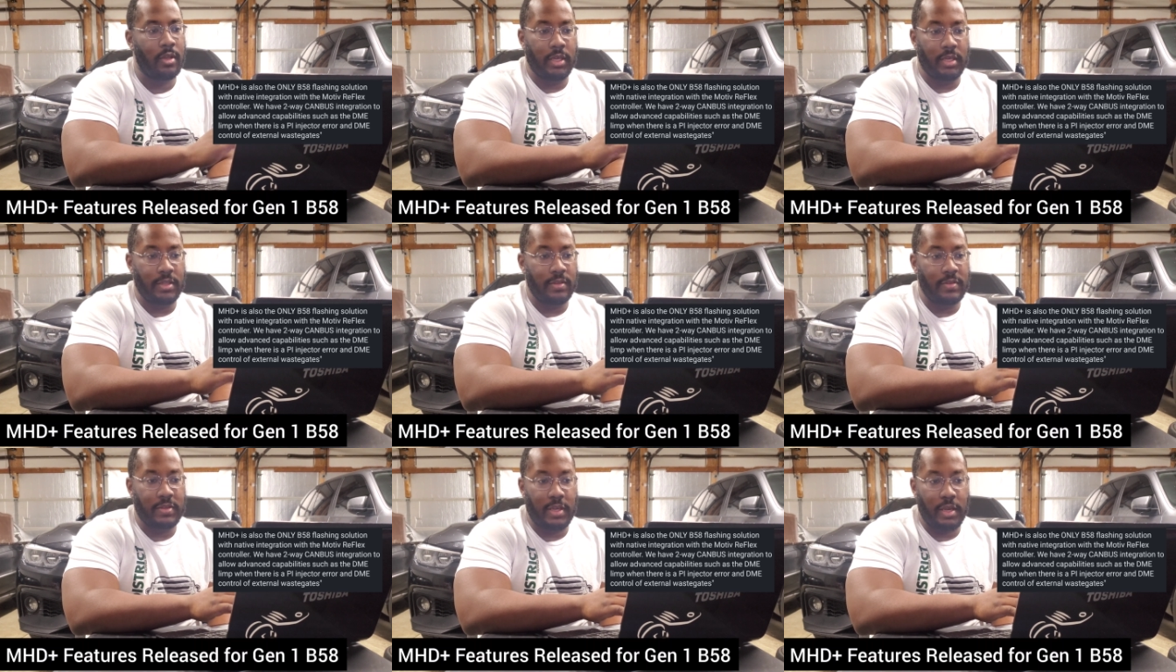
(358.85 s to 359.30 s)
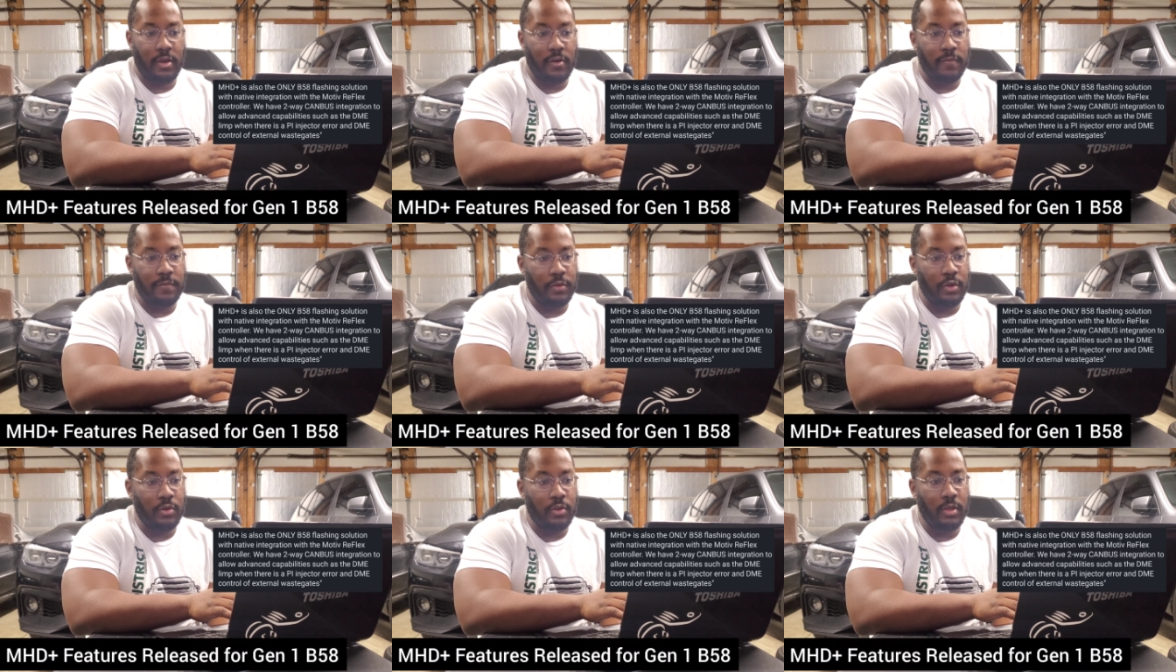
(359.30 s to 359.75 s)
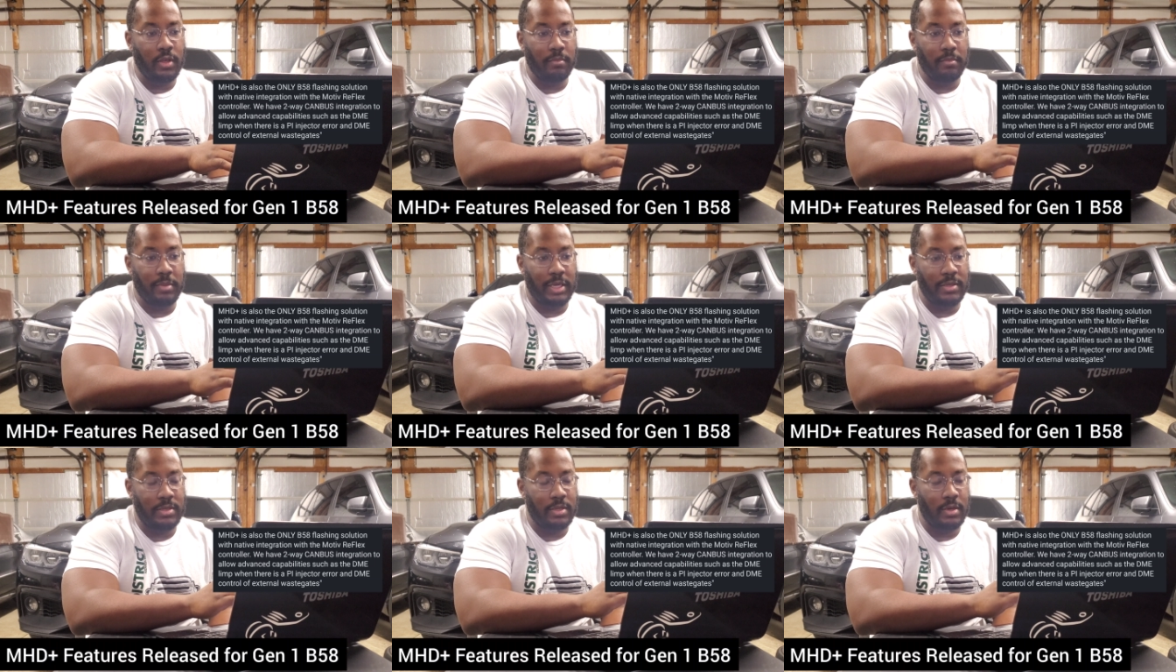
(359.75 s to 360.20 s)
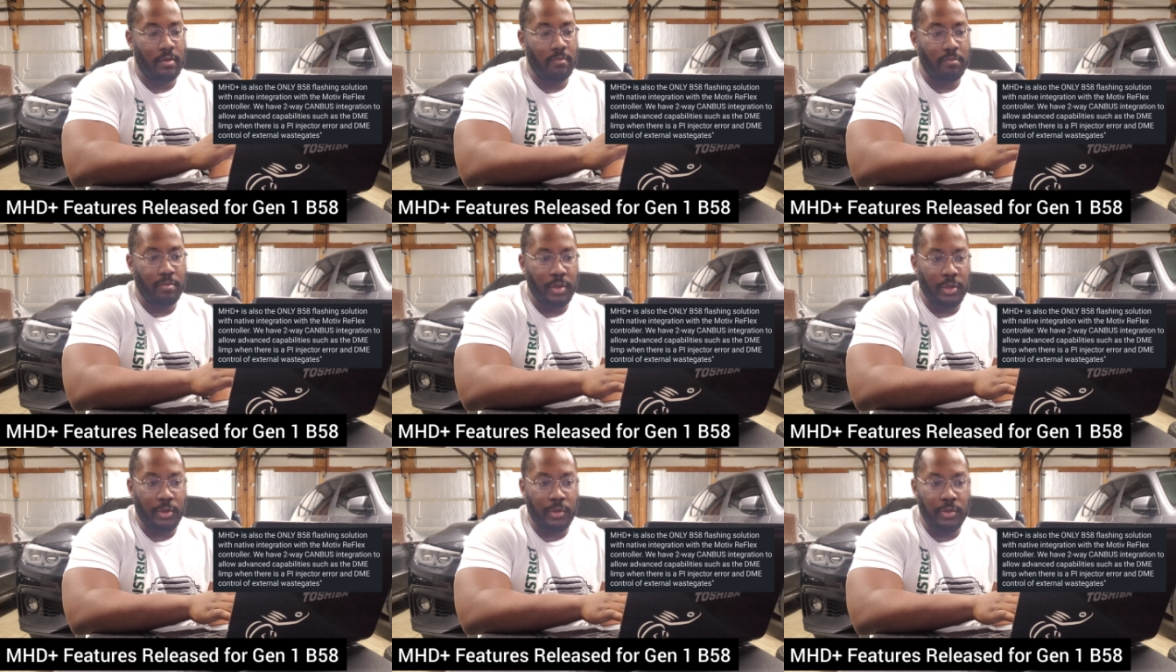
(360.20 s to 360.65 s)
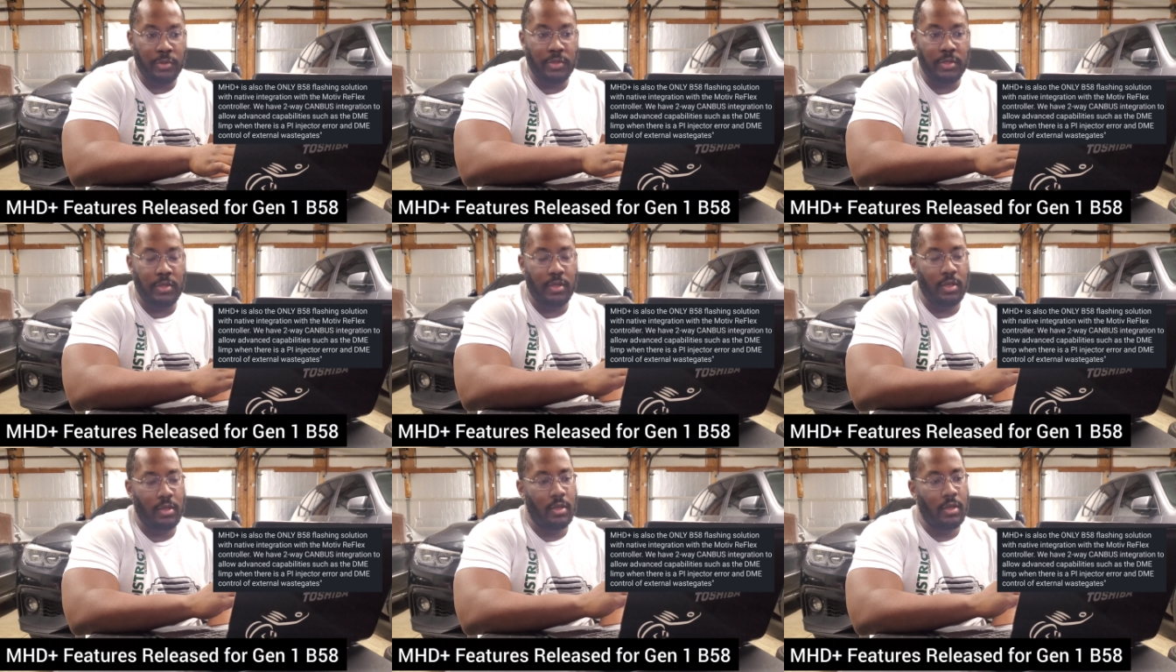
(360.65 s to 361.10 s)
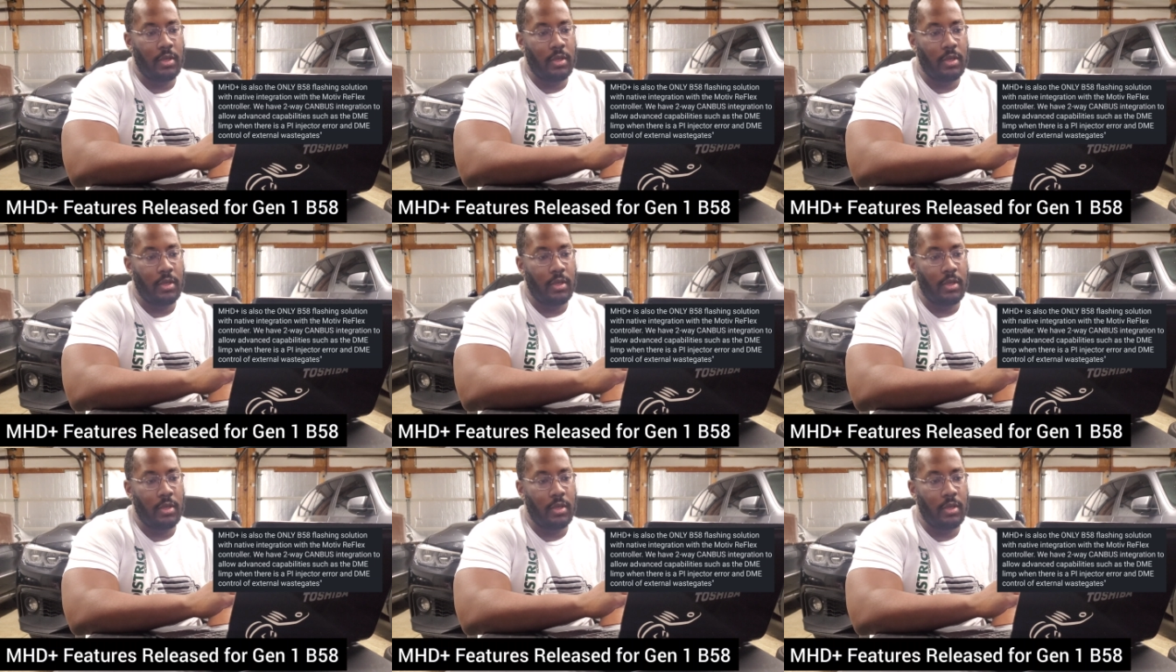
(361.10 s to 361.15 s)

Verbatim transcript: It can scale fueling based on boost.